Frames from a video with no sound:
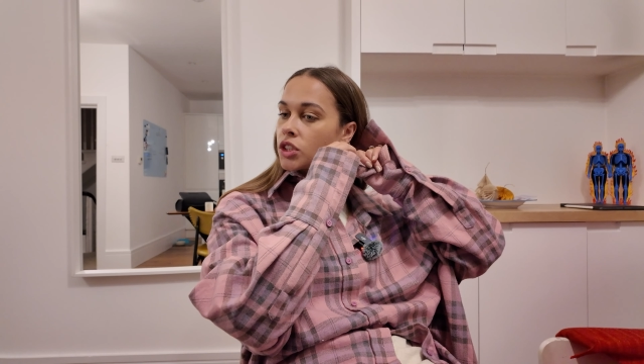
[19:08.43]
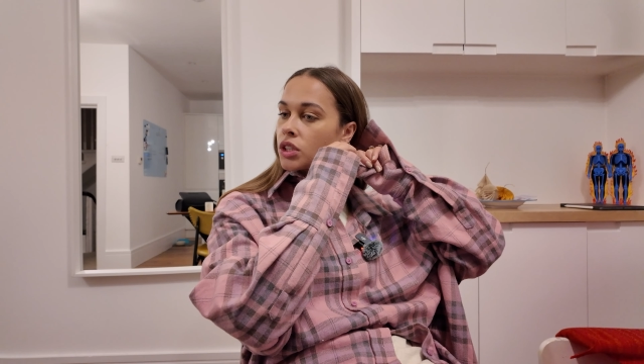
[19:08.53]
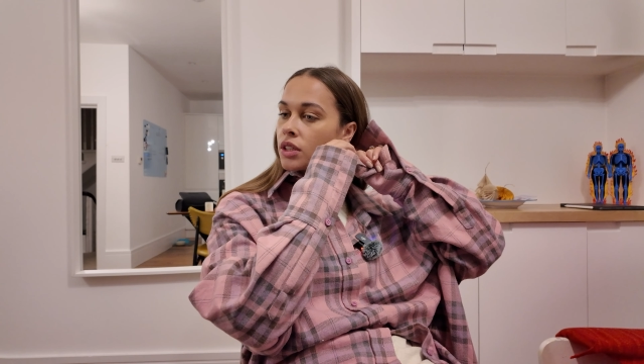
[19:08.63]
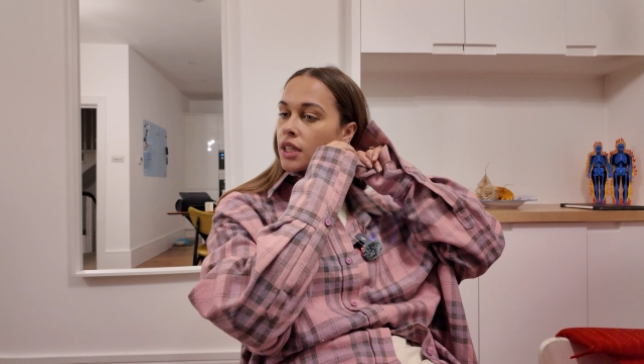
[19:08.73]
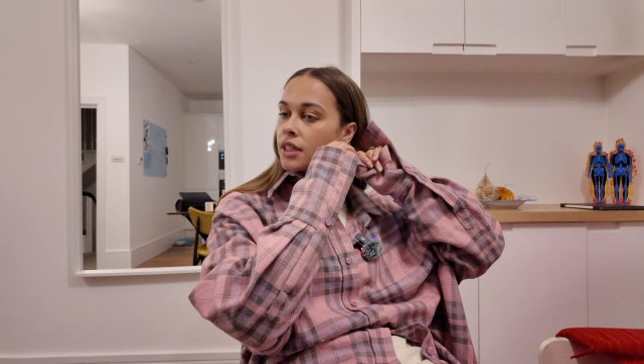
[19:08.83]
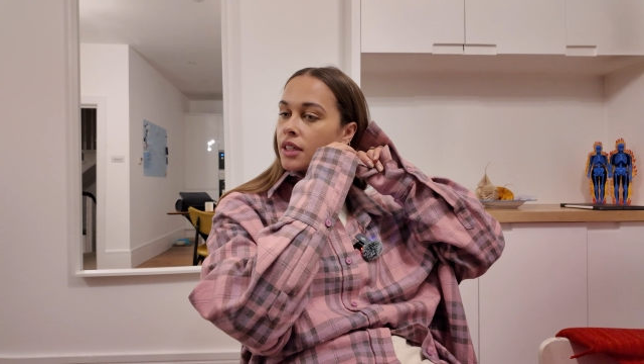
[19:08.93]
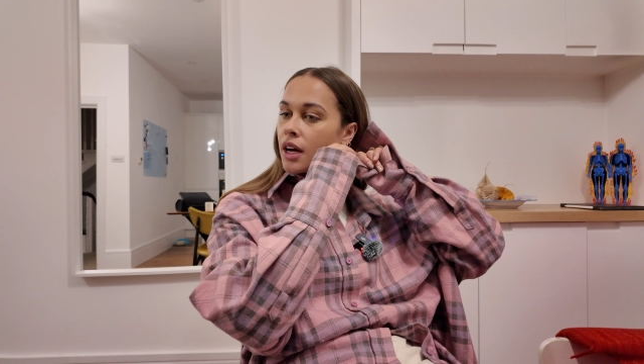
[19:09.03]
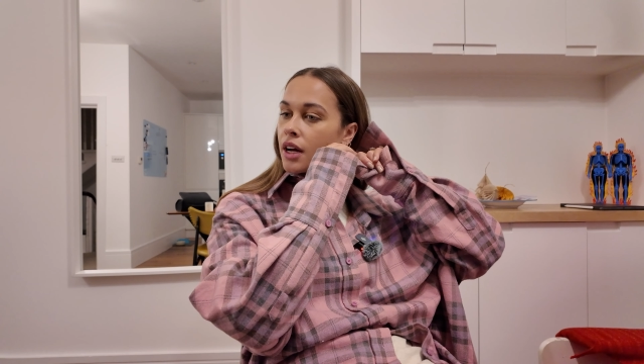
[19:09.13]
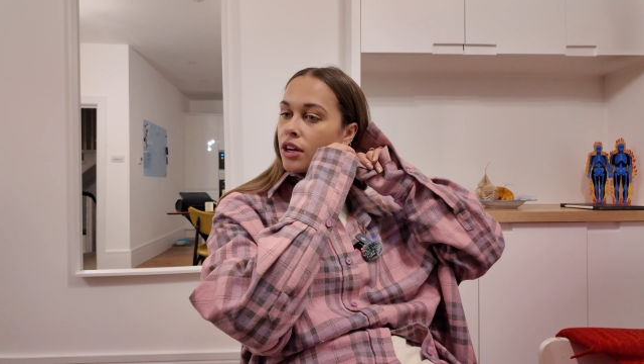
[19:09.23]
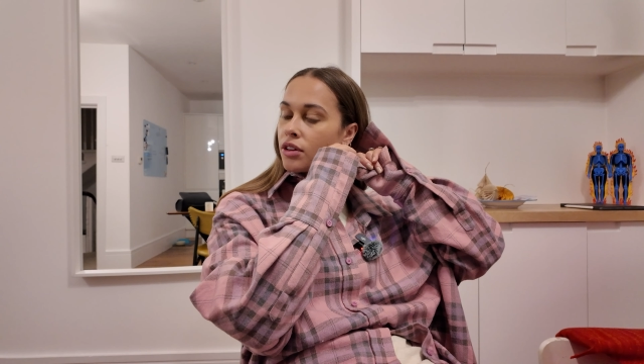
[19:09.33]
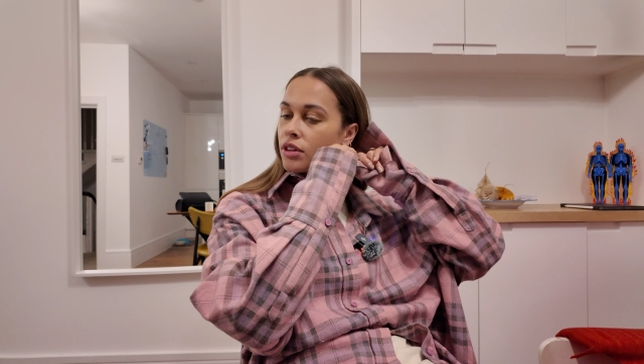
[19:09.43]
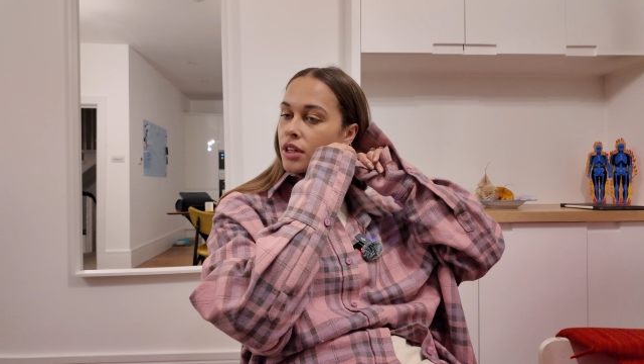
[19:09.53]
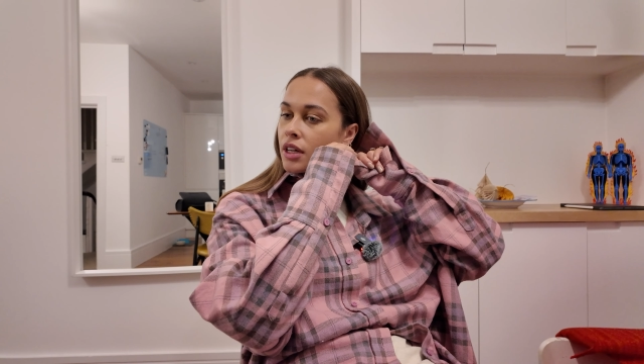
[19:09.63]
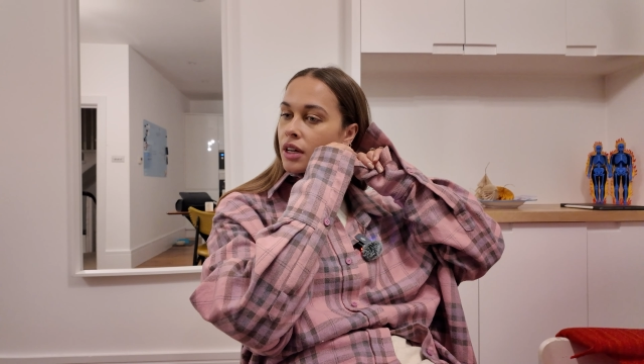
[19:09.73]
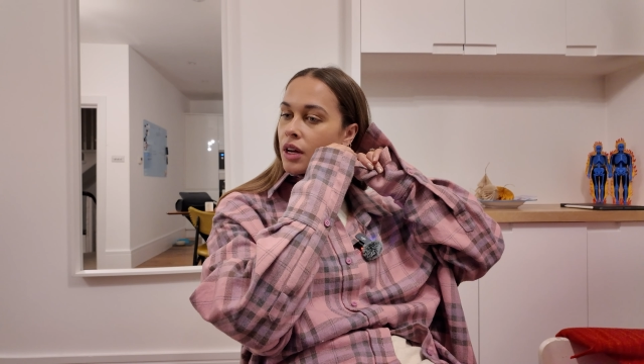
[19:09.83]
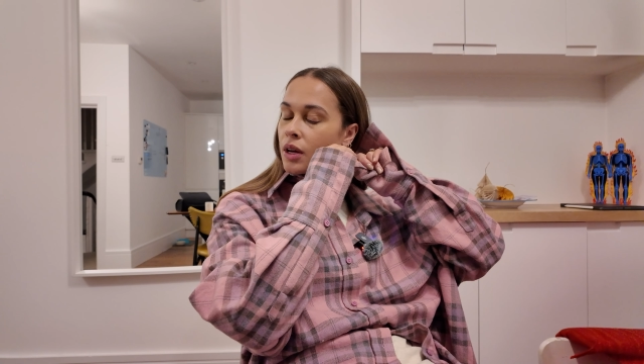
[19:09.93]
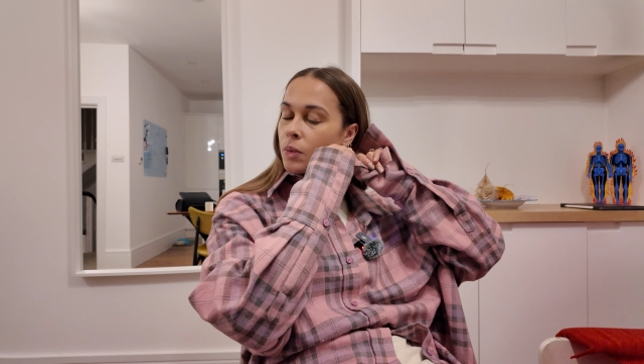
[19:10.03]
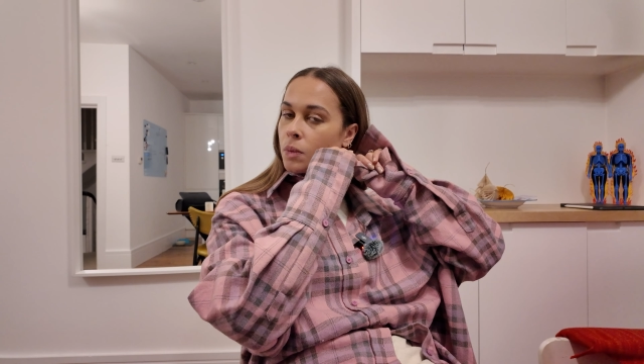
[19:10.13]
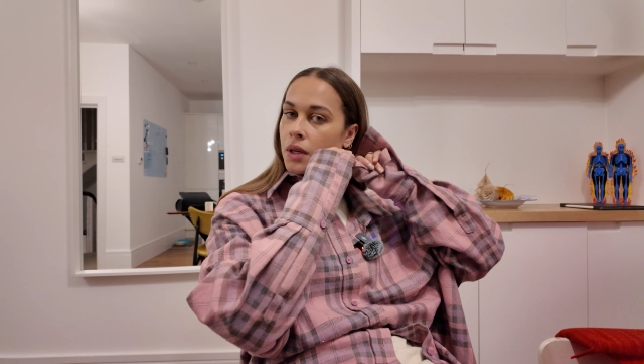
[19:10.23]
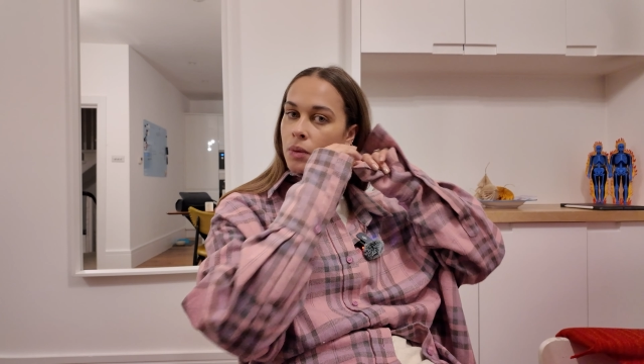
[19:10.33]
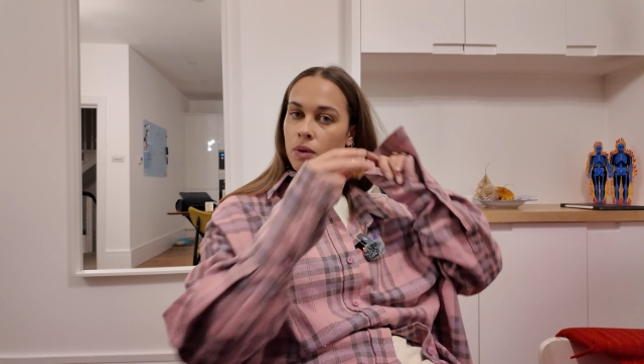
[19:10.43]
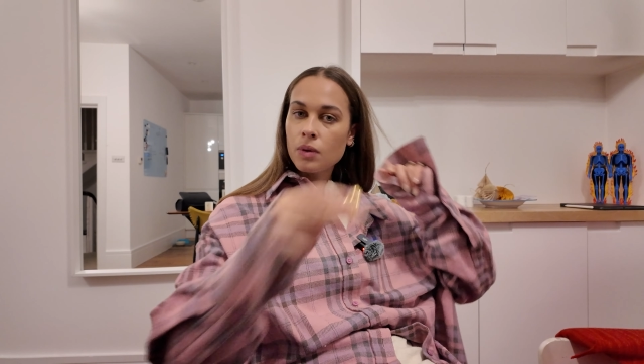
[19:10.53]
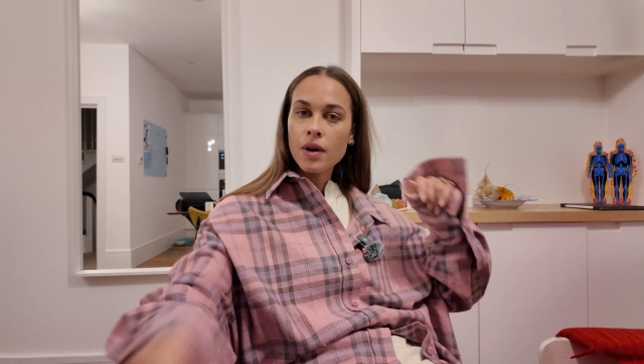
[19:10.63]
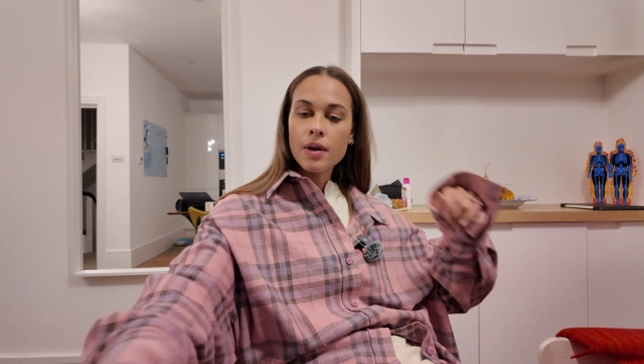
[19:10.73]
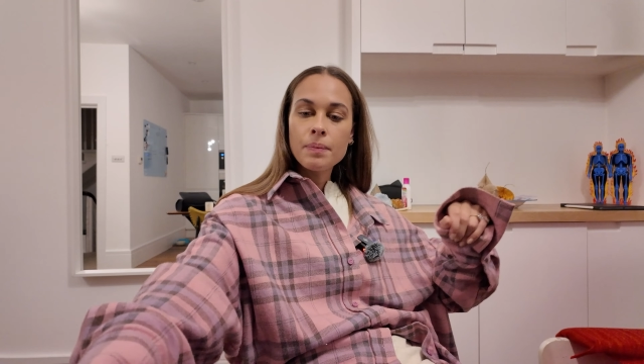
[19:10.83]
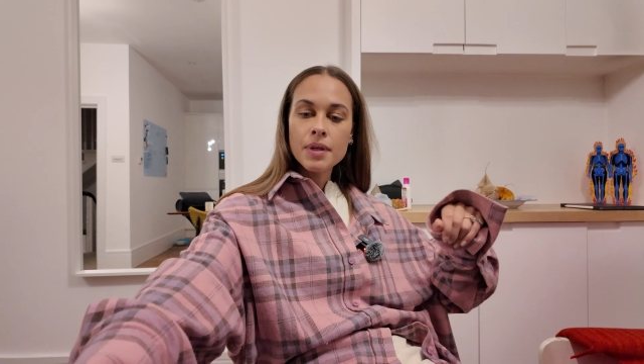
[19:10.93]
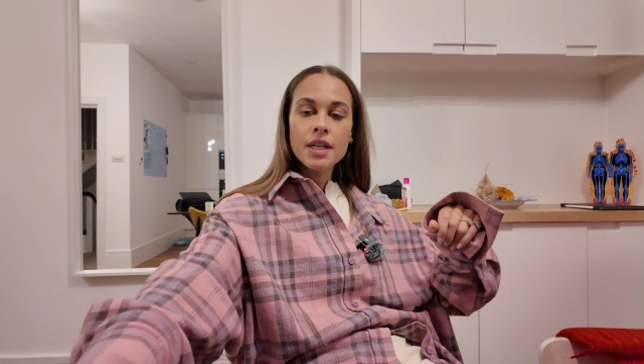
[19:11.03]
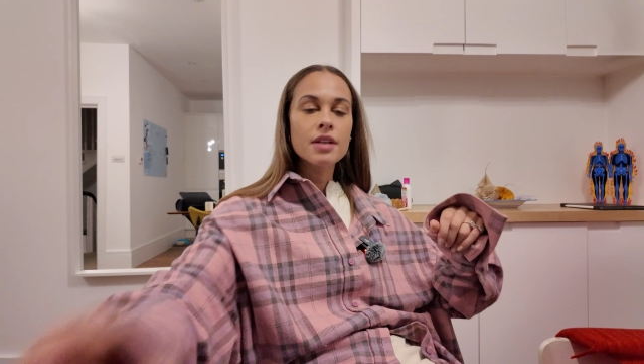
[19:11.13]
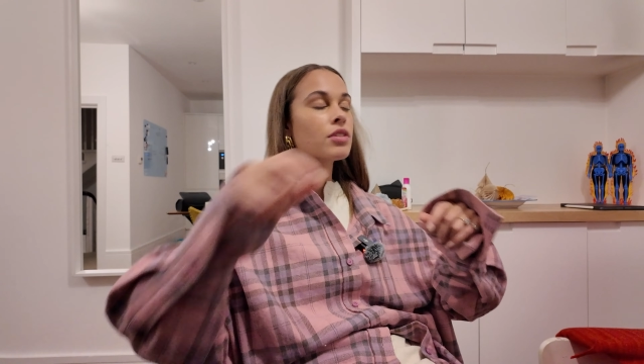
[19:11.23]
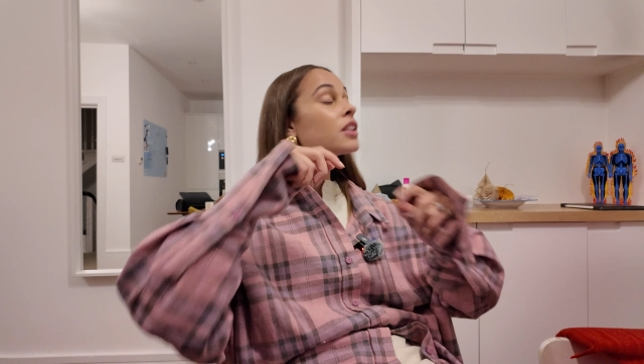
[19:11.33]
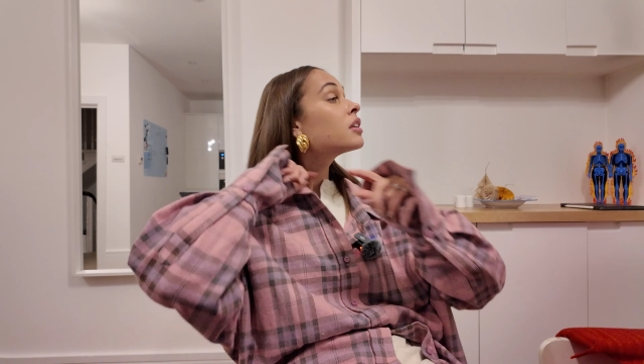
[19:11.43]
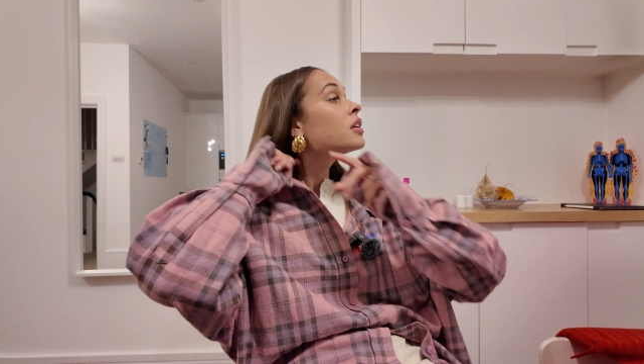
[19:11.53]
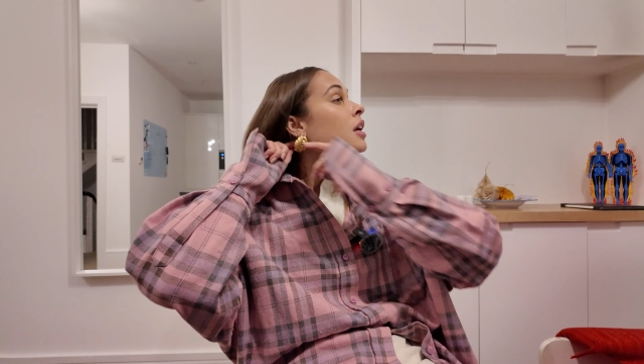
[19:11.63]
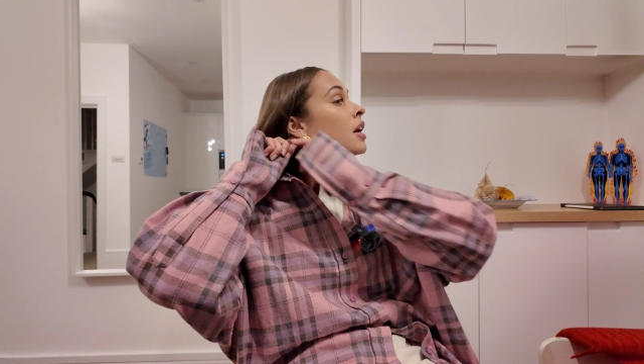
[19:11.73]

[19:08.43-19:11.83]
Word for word: Joking, I don't think we will be leaving